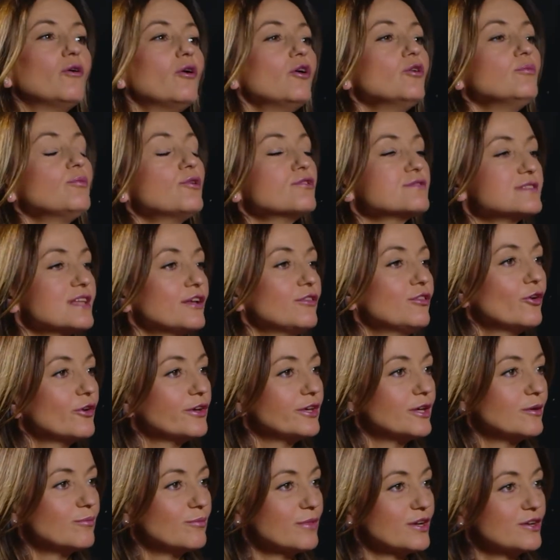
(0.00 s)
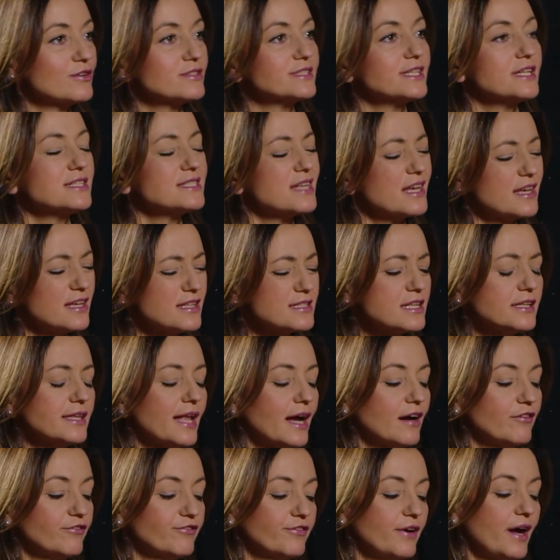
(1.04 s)
almost annoying because they say, it's
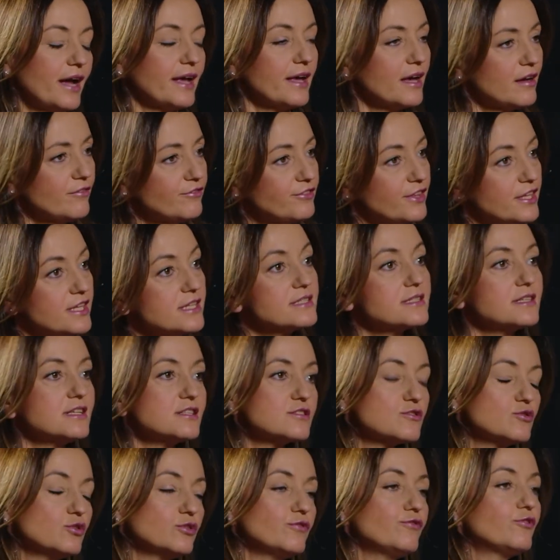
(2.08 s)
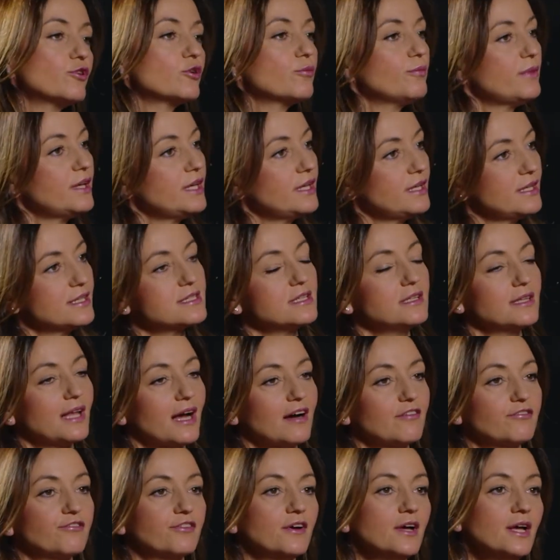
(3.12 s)
enough. I have this, it's good for me, it's
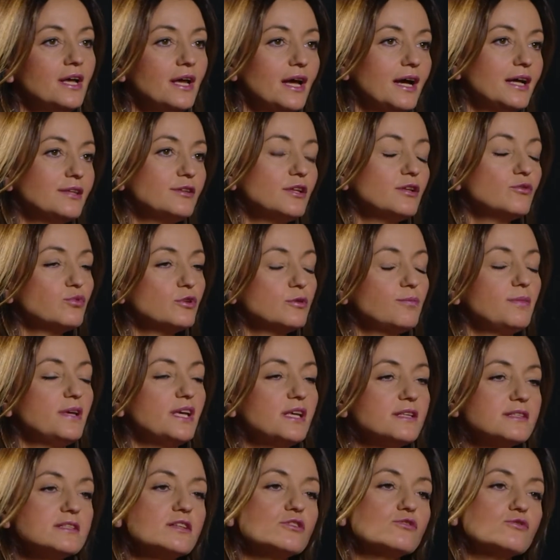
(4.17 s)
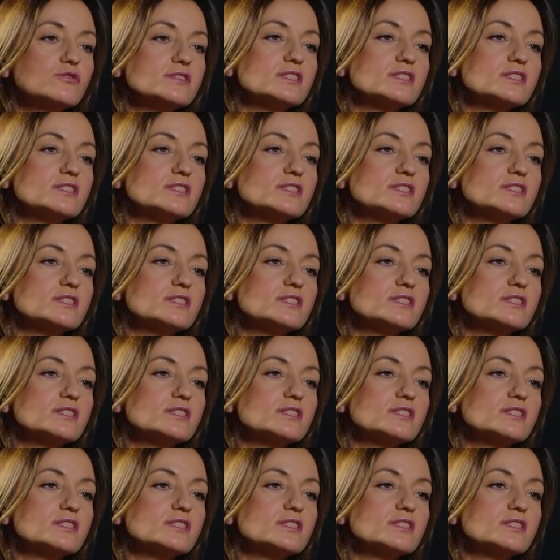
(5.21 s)
enough. And it would be easy to